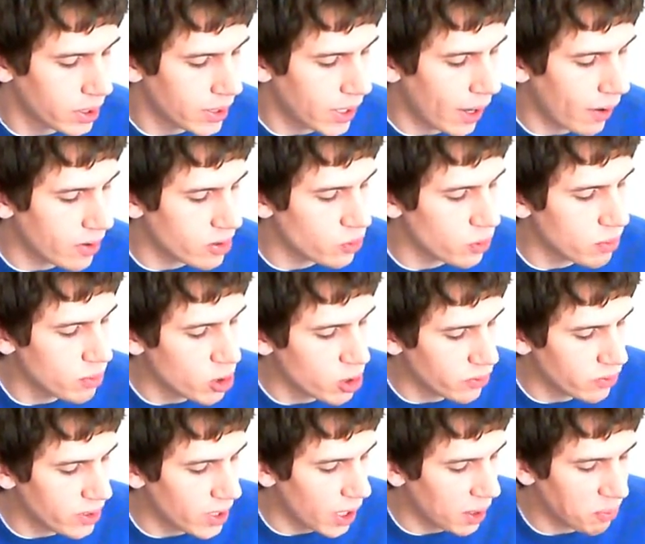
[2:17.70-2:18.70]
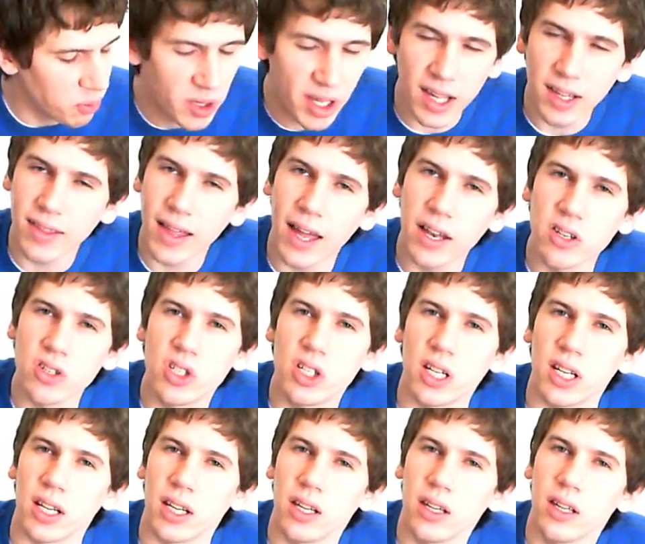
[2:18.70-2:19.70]
Now as we moved up, we hit that
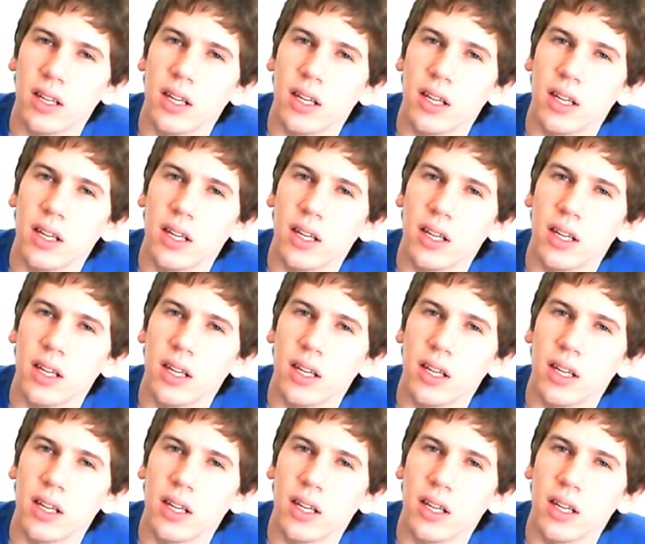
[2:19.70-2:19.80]
G,